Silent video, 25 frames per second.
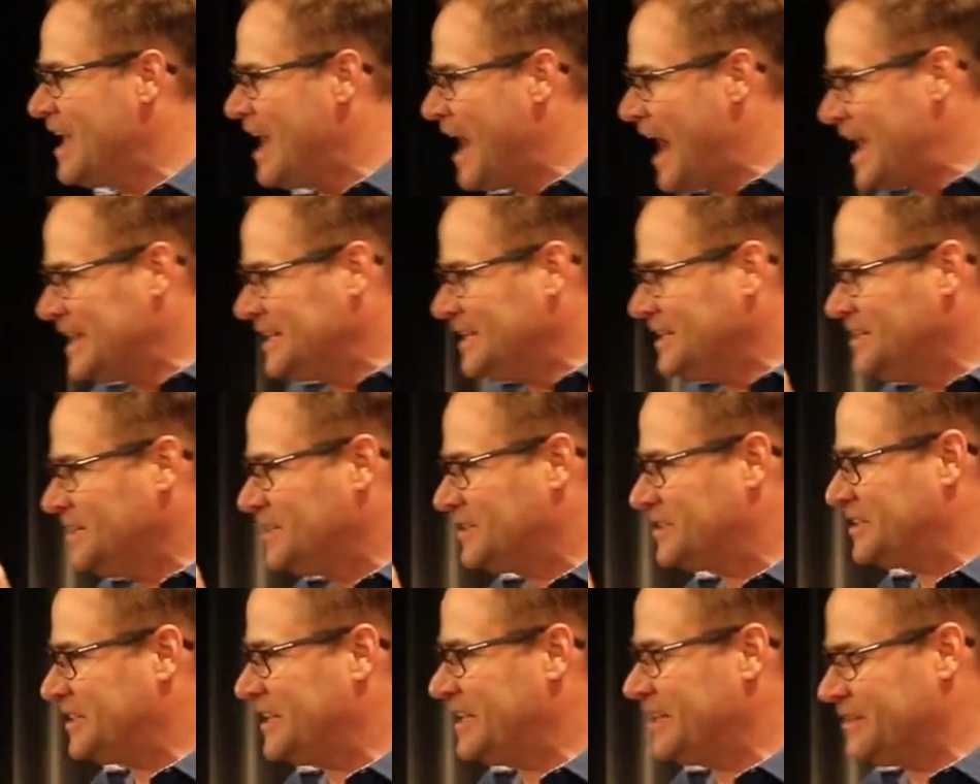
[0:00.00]
I need
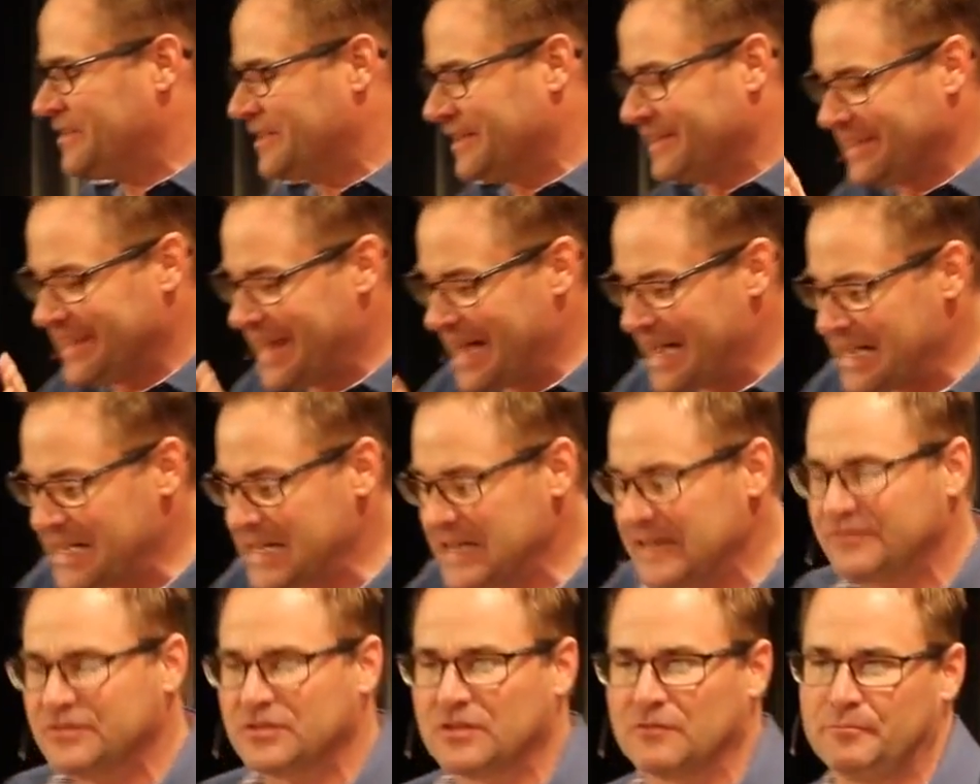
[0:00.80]
to see it in the
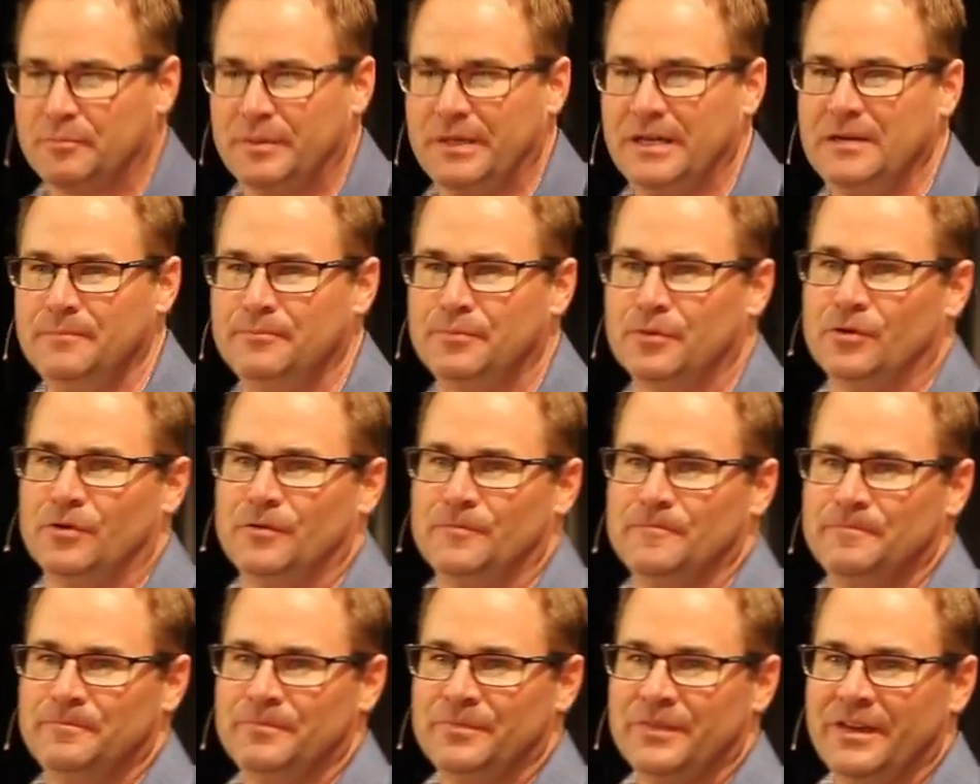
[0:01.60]
lives of people.